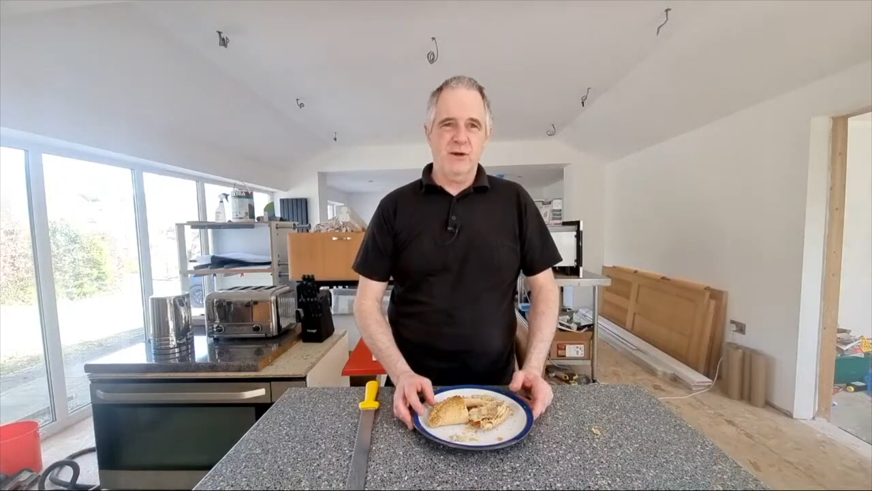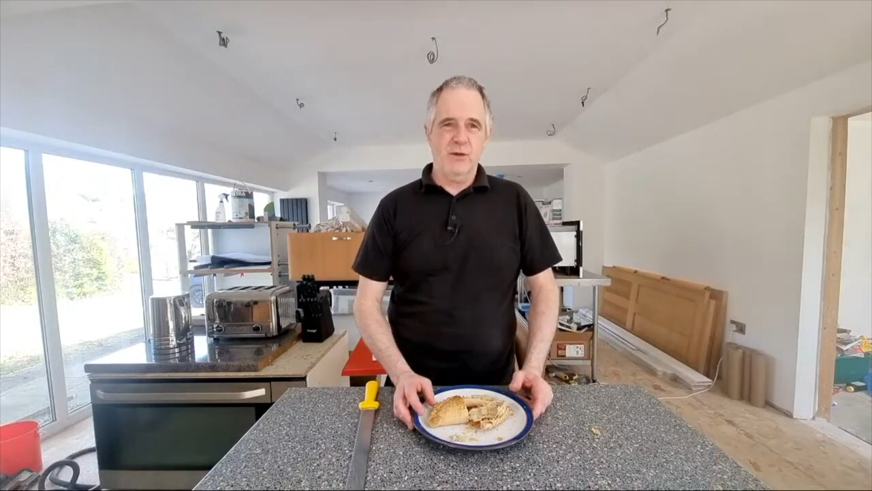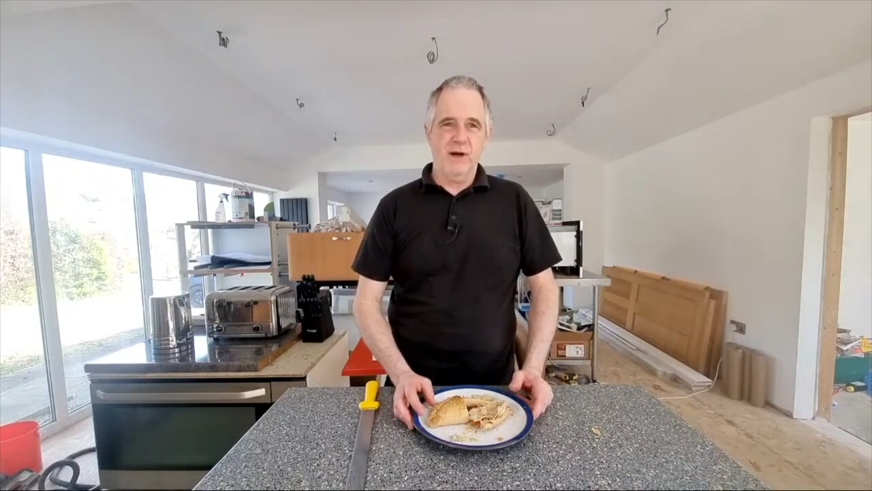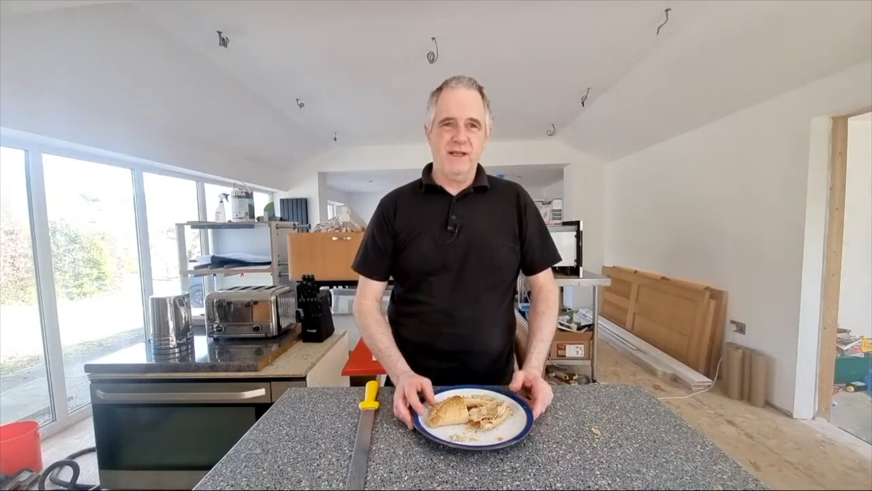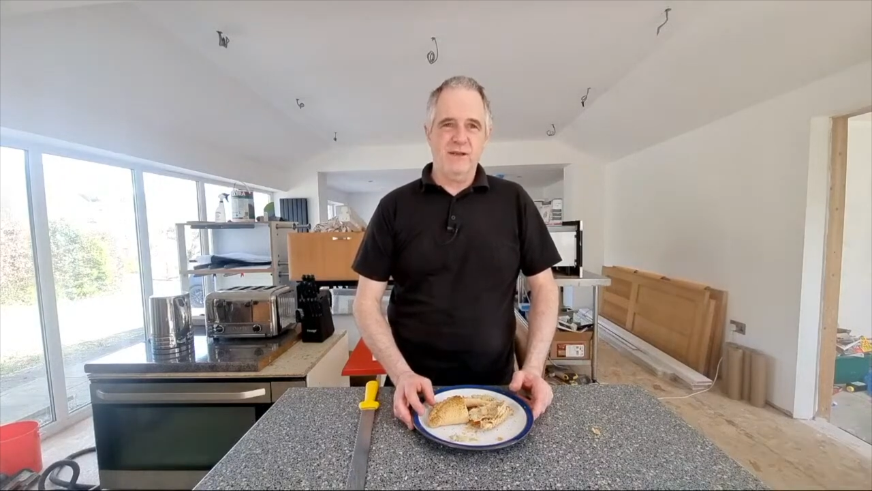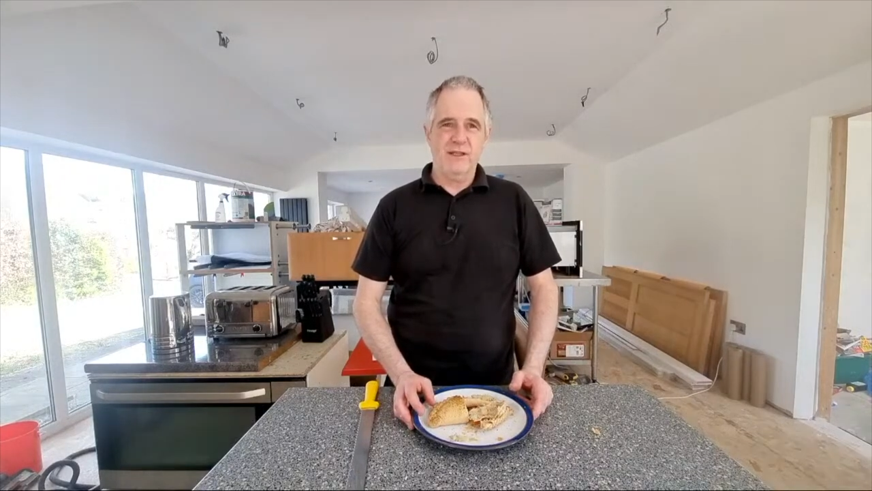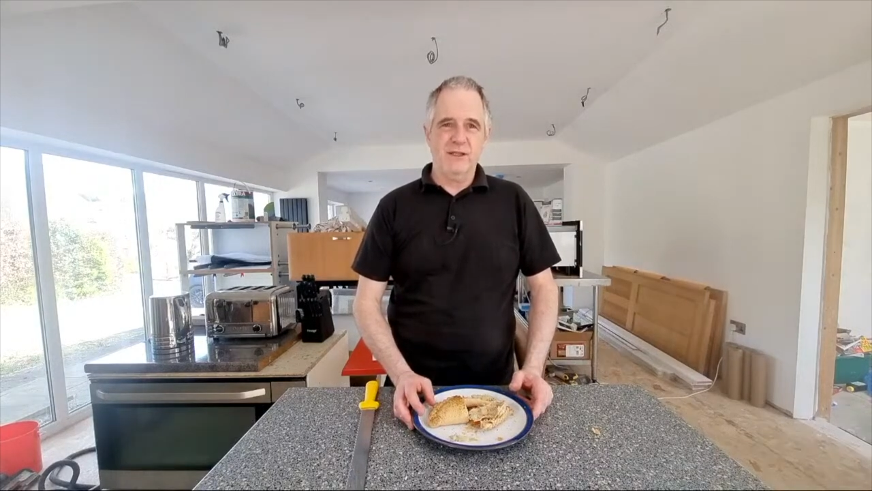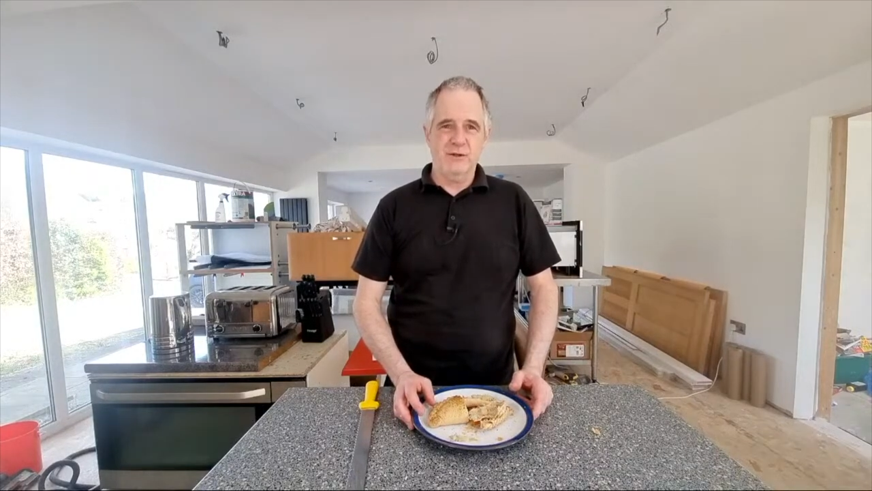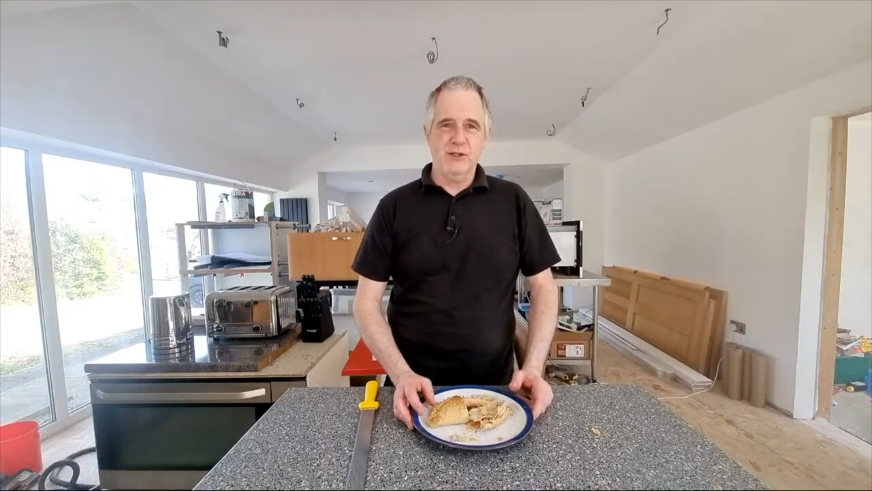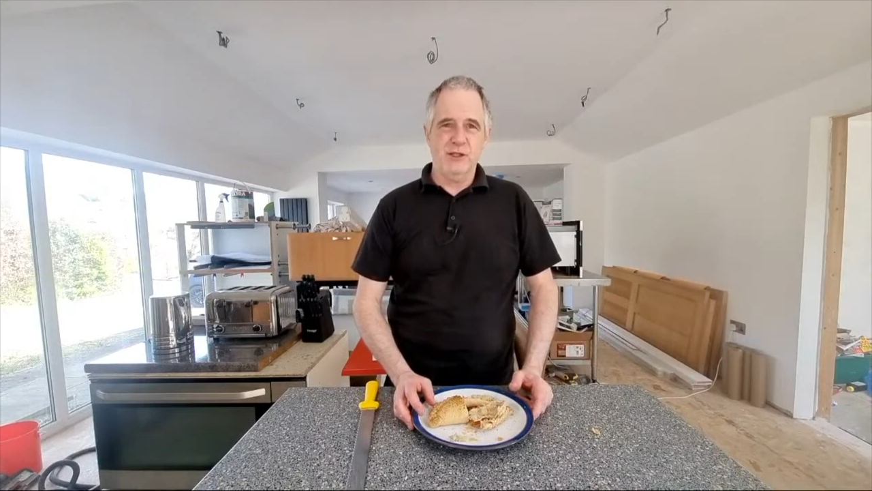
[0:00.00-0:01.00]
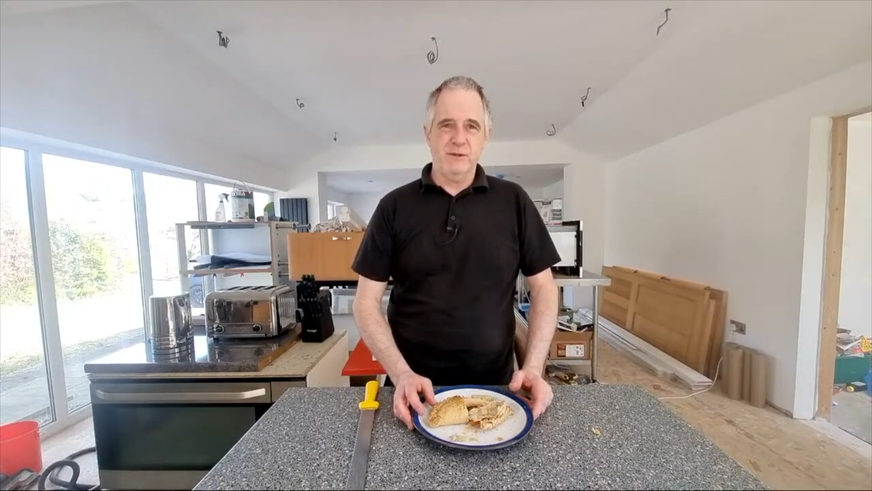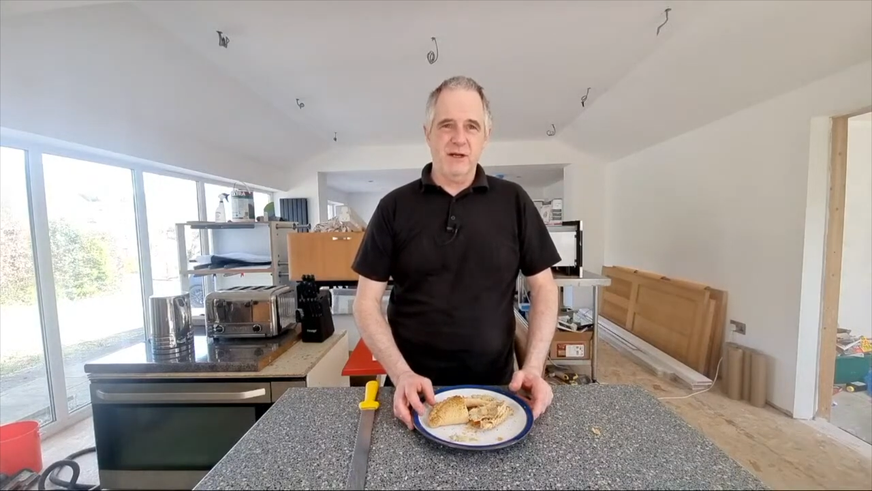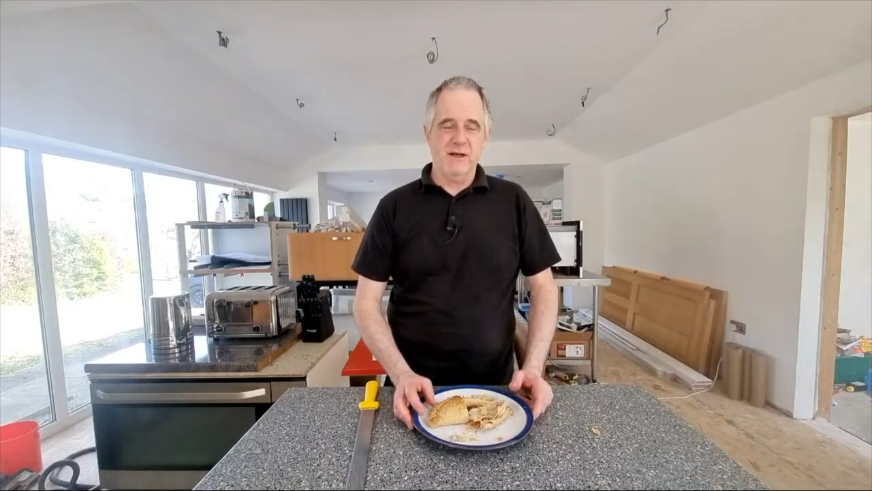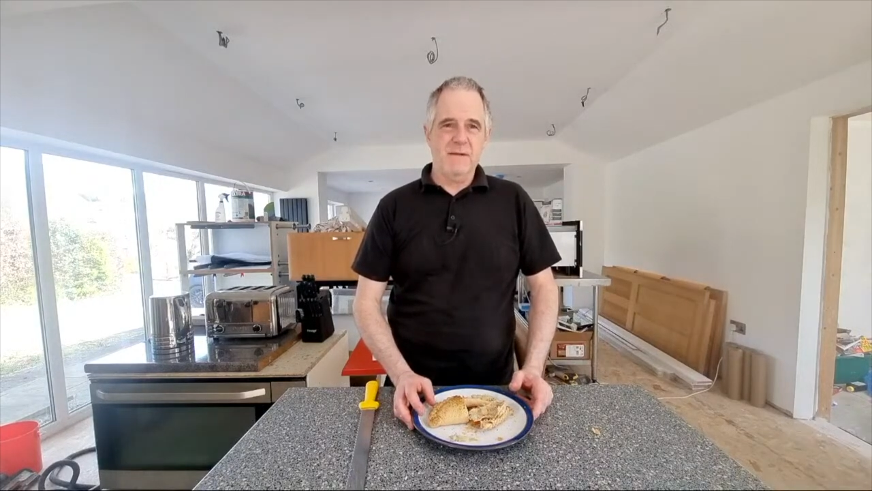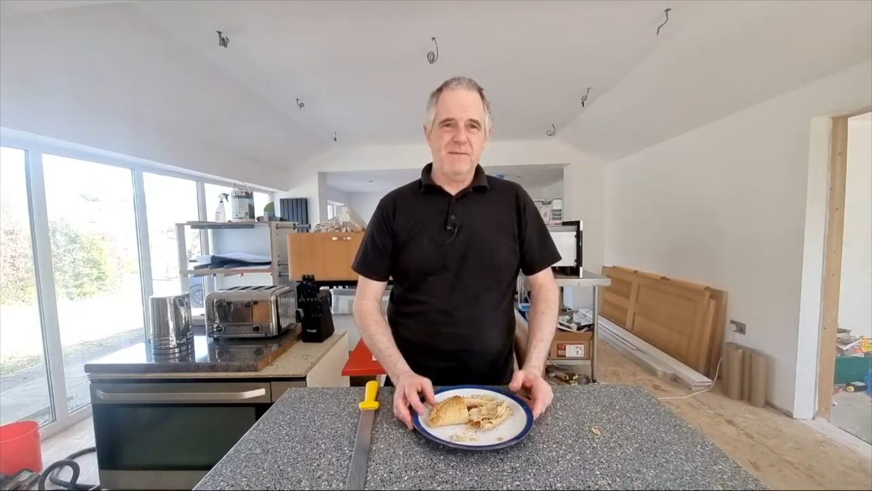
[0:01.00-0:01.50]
when you're a YouTuber.